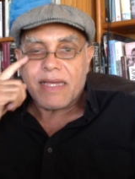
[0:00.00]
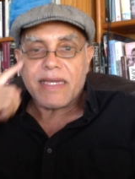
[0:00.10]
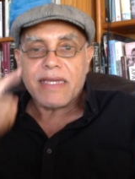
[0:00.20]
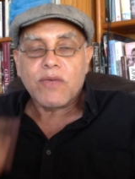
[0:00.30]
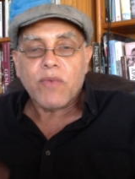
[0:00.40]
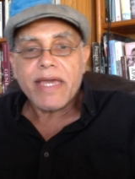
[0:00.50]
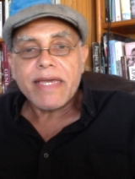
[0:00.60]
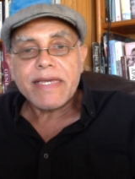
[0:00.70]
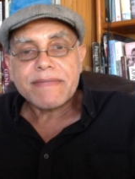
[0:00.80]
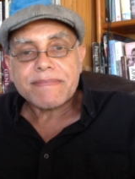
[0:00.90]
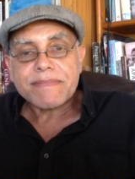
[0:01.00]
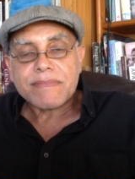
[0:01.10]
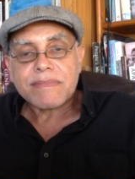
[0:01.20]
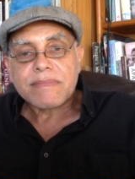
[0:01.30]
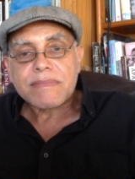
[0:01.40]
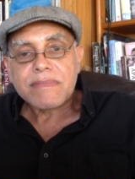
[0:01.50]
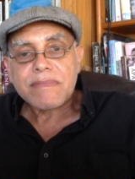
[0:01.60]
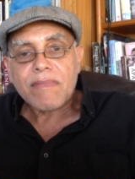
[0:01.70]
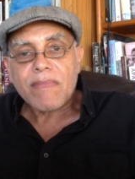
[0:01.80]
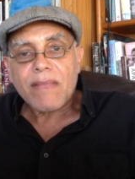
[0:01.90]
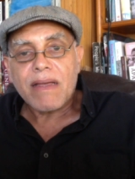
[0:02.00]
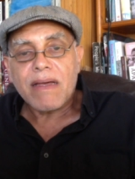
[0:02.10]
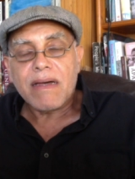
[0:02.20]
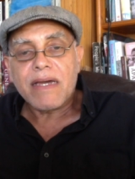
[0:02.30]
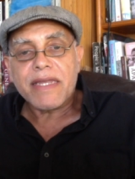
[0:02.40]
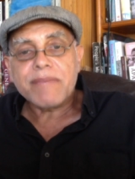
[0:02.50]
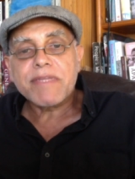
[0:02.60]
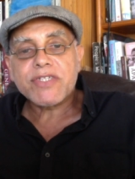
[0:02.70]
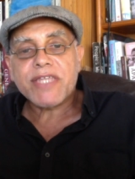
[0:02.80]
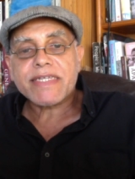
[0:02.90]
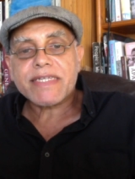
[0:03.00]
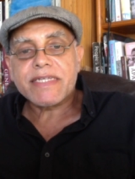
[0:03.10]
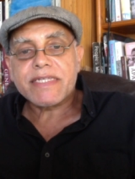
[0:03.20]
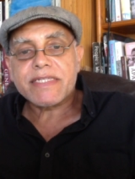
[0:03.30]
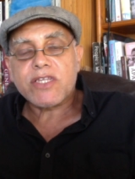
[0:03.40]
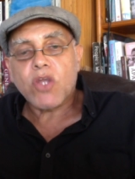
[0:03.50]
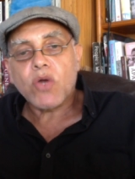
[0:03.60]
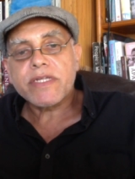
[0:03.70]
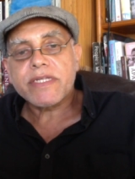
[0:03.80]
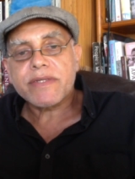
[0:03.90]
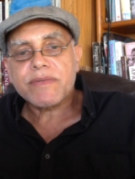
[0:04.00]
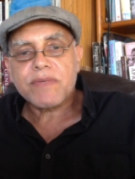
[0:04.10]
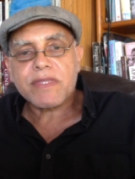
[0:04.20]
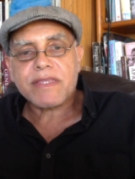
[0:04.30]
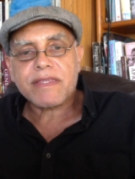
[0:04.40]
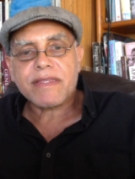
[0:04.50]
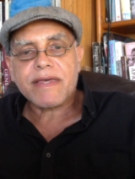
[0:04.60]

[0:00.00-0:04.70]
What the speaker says: in a way, an image that is loaded with,